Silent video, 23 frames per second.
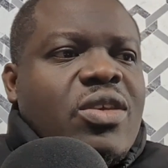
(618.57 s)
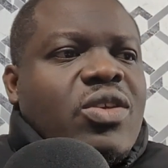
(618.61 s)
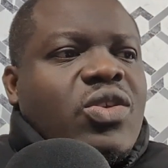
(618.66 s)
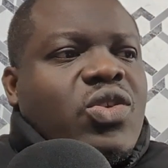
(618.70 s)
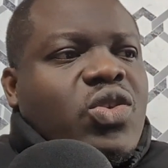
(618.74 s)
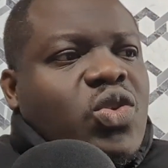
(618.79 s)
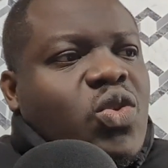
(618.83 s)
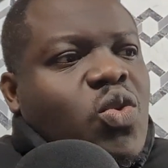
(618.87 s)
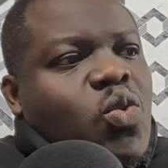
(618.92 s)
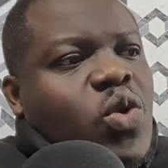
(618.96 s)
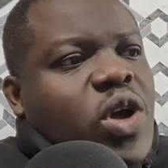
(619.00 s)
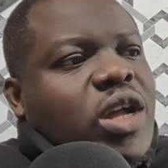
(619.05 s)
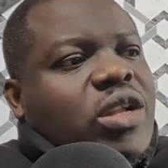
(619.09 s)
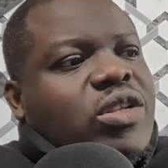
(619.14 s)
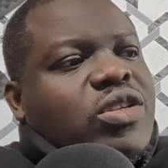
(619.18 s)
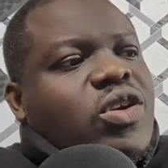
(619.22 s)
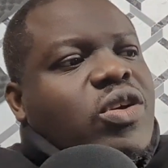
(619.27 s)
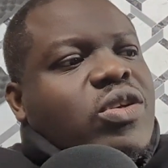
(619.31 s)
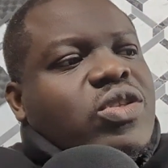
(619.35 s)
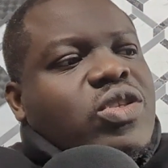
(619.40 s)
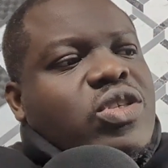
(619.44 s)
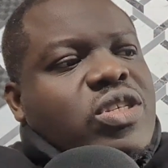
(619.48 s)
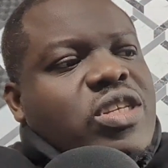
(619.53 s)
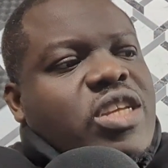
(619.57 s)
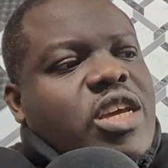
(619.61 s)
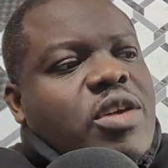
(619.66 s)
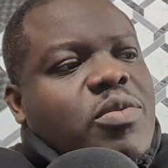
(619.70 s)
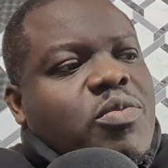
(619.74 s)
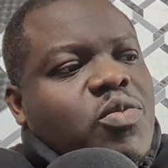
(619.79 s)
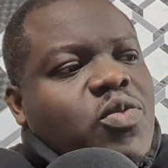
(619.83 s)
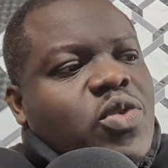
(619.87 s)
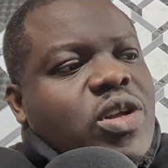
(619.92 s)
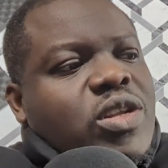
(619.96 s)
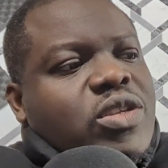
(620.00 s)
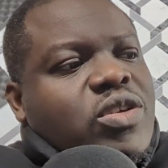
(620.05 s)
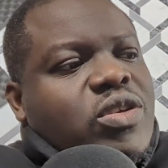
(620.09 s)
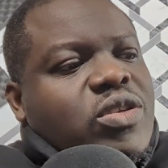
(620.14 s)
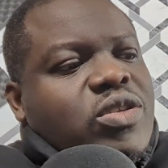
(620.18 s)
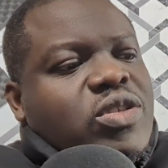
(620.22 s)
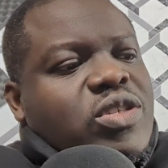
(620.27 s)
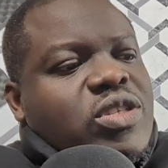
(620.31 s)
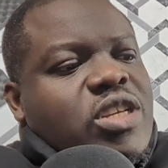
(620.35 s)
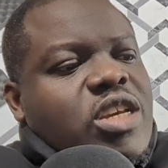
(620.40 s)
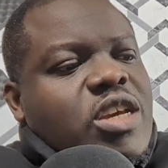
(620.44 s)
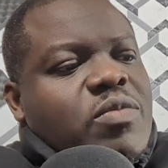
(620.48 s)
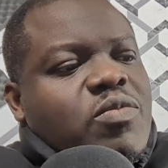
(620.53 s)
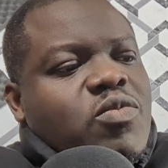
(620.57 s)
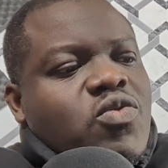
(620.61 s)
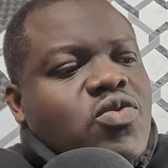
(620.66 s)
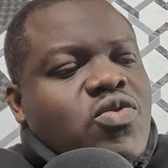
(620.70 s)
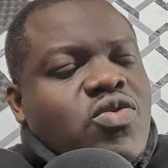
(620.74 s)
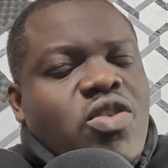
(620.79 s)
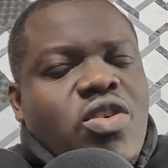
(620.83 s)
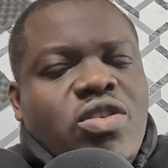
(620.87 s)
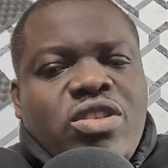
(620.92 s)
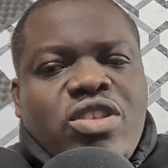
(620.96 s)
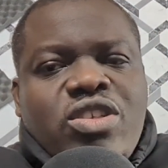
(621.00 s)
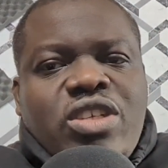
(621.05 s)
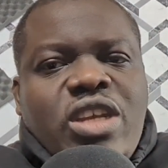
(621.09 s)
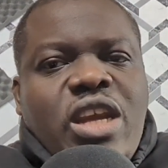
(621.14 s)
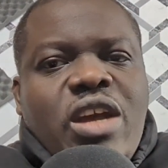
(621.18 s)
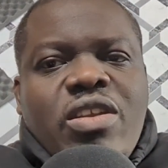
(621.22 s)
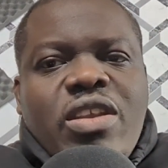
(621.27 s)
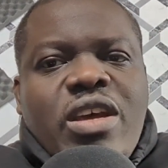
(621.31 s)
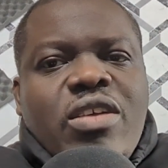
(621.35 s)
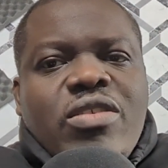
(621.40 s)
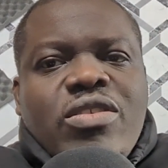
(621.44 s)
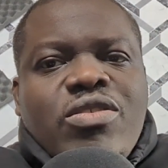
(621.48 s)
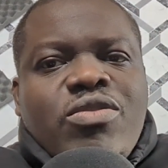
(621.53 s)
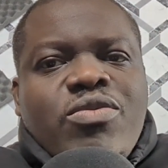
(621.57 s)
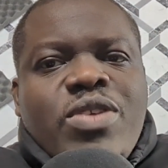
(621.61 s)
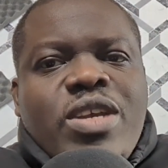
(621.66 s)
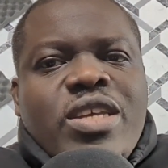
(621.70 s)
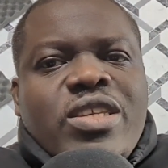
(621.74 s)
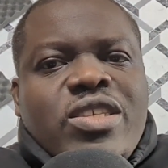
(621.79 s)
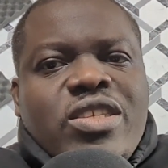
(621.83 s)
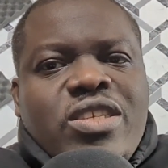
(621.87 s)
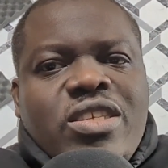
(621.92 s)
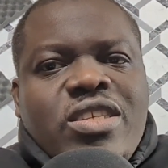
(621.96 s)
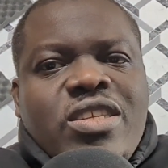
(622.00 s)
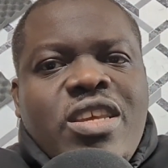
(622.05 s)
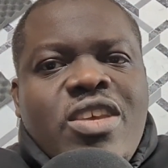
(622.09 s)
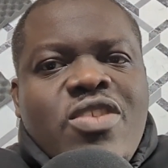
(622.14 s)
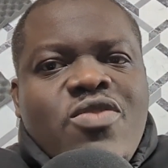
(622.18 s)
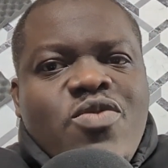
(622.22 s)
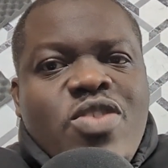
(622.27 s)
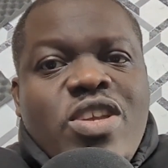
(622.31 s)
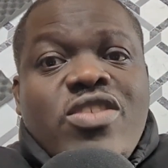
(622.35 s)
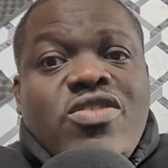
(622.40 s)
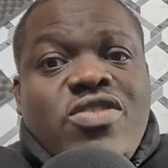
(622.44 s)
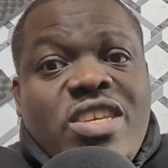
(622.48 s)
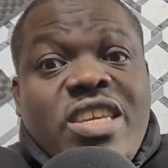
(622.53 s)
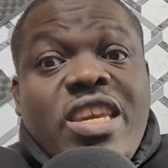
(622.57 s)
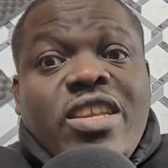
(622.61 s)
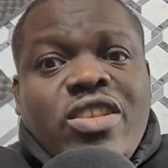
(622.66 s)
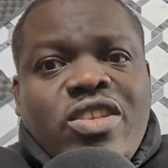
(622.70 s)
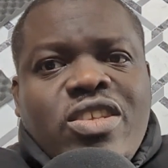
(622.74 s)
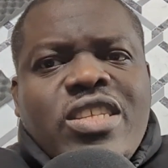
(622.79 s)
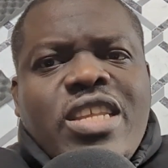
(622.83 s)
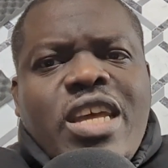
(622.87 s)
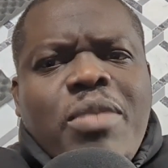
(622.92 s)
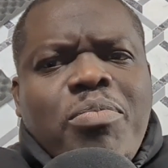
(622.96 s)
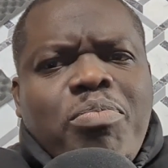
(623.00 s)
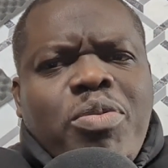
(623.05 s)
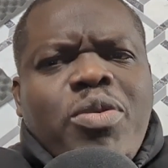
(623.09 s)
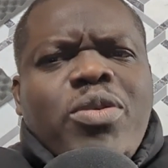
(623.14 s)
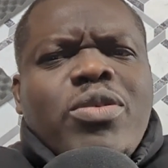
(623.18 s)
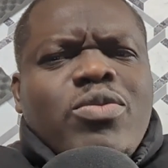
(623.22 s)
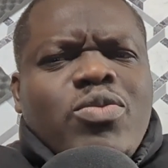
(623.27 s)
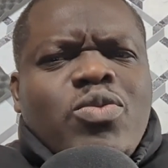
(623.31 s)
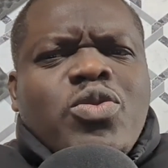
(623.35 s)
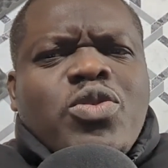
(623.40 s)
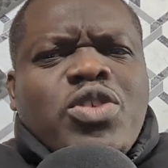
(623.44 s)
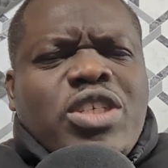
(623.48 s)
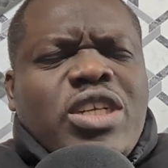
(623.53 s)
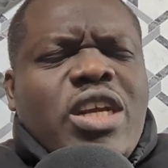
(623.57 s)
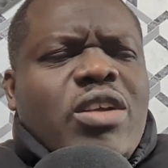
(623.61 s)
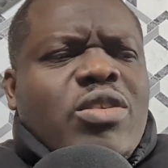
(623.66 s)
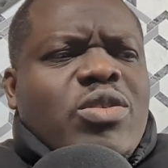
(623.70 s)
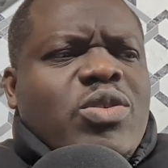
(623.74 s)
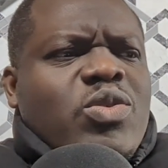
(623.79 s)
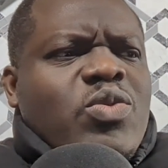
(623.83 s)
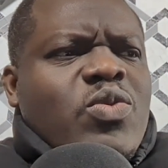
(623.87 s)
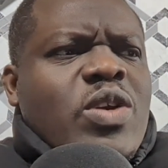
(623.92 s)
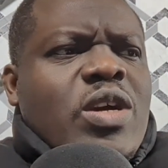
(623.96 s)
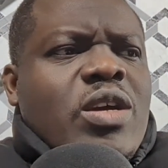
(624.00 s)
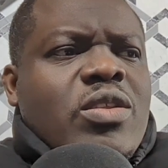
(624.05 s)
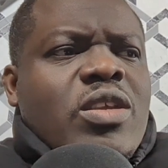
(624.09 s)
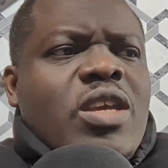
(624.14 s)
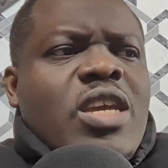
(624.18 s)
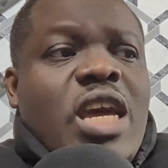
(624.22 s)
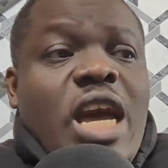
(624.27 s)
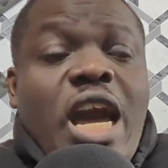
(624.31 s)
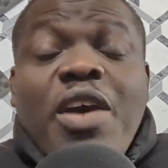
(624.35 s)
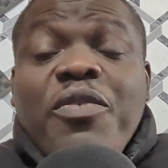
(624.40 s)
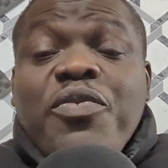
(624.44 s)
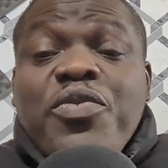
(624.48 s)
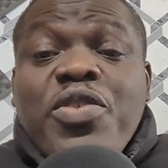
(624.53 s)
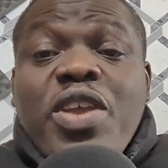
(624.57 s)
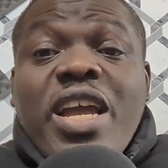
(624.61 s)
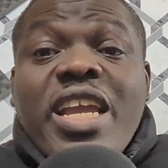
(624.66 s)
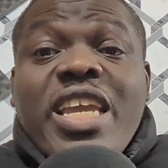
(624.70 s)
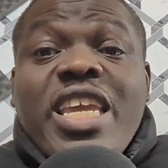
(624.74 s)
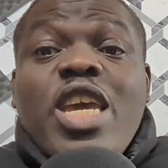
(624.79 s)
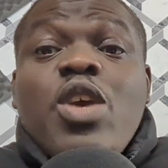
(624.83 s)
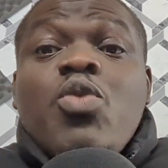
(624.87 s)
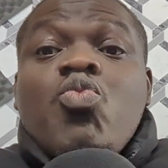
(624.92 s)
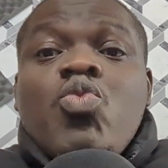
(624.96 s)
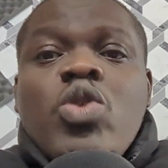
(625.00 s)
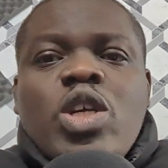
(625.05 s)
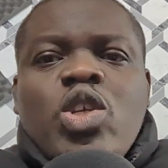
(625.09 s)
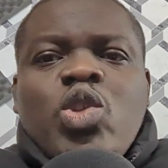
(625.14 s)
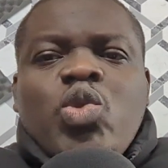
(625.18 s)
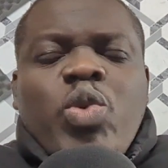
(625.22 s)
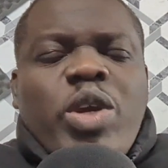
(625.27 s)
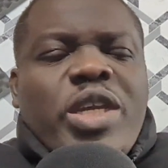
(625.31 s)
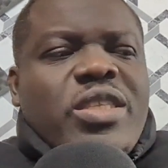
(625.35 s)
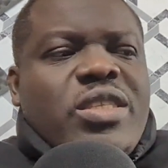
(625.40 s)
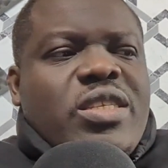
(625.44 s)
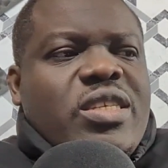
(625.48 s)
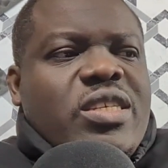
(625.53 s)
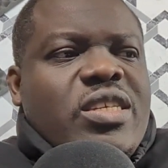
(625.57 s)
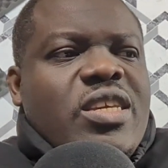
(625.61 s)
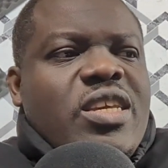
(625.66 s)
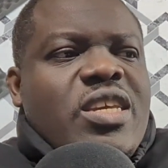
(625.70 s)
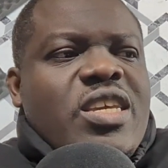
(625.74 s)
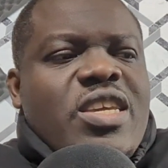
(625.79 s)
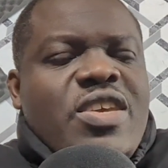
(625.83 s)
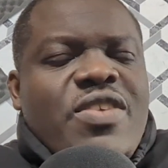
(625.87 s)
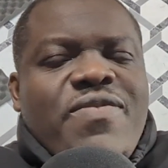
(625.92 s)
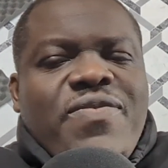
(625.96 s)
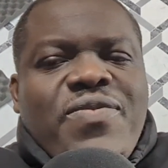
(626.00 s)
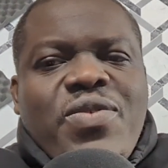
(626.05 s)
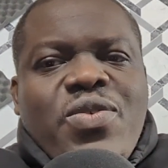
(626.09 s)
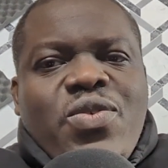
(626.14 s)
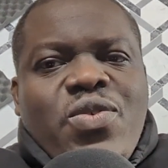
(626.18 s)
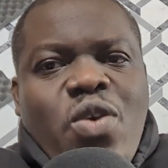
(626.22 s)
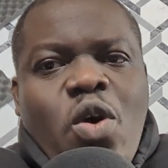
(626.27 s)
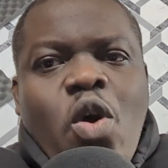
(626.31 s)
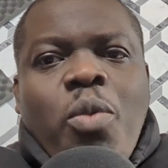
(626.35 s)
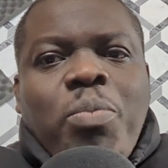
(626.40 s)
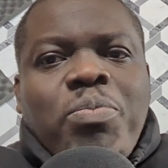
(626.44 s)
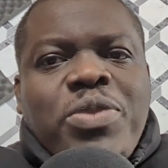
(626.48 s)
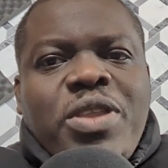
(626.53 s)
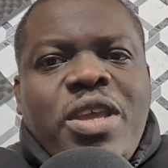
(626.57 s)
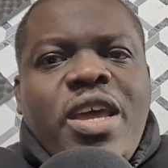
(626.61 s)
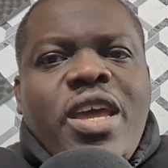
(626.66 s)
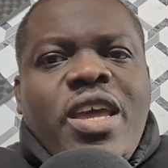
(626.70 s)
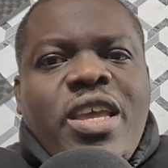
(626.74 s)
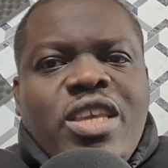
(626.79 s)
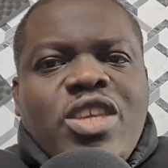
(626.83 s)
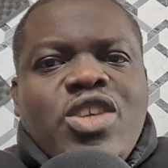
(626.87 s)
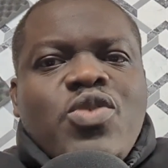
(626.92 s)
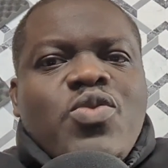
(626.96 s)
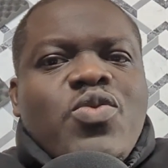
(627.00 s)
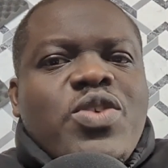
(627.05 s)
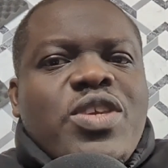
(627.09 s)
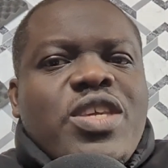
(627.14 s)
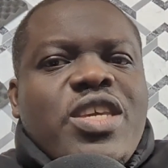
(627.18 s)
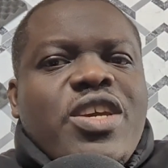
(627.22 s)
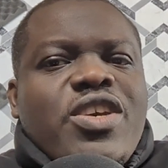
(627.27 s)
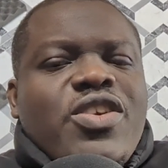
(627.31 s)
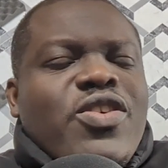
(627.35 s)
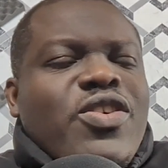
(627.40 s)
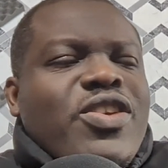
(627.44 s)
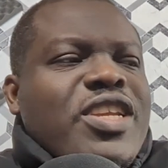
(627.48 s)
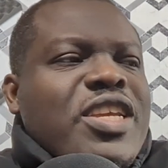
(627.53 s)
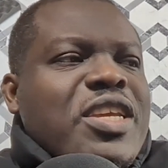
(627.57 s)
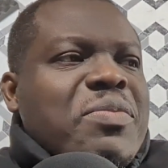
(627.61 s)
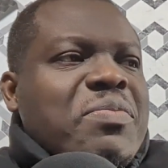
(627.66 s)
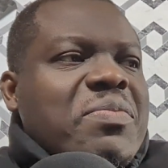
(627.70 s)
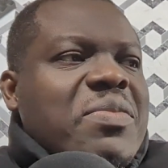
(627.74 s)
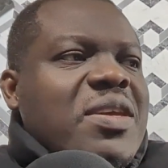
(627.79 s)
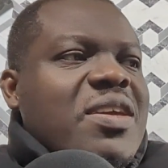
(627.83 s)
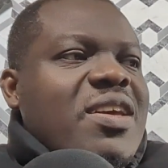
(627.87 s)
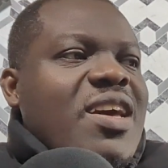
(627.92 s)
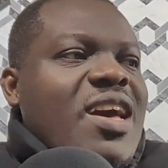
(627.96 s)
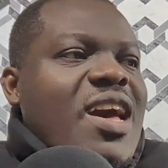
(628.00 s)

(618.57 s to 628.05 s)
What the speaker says: So well done to them. Well done to them. We'll not shout out the rest. When you get to that point, we'll shout you out. After game week 20, if you're up there, you will hear your name.